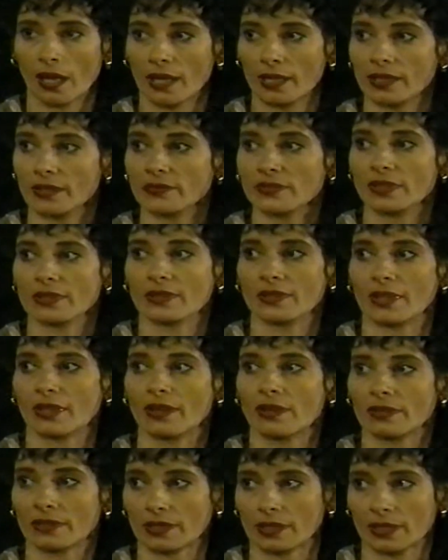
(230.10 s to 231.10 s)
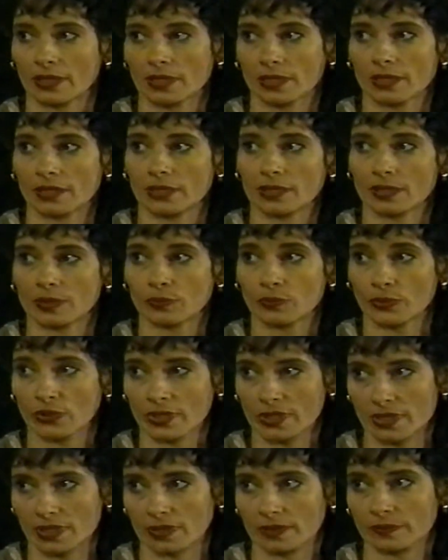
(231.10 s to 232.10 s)
I lived it there
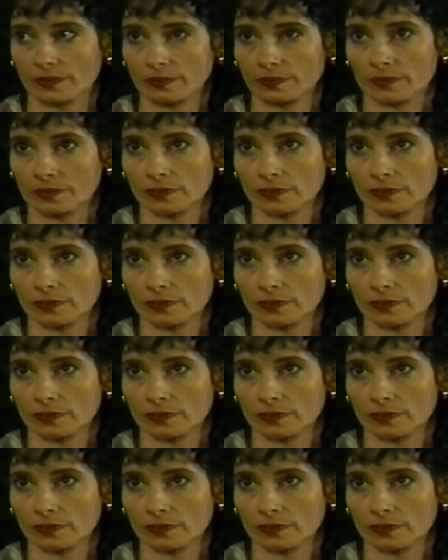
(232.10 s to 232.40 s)
in prison.